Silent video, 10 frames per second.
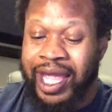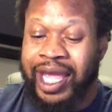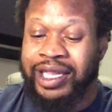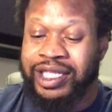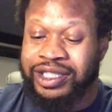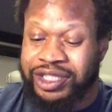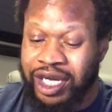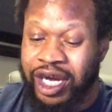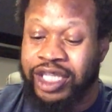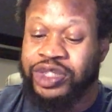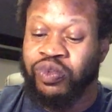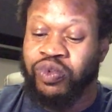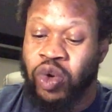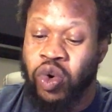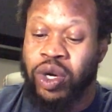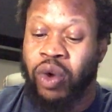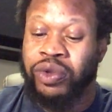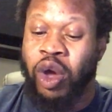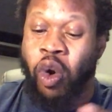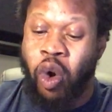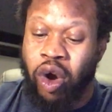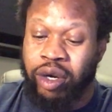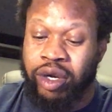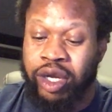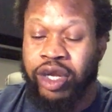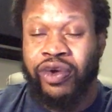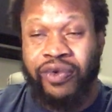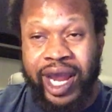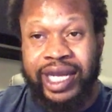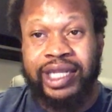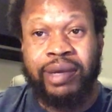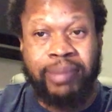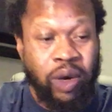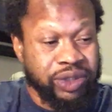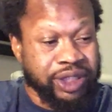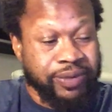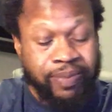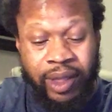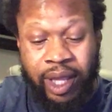And the judge ruled on the order granting the motion.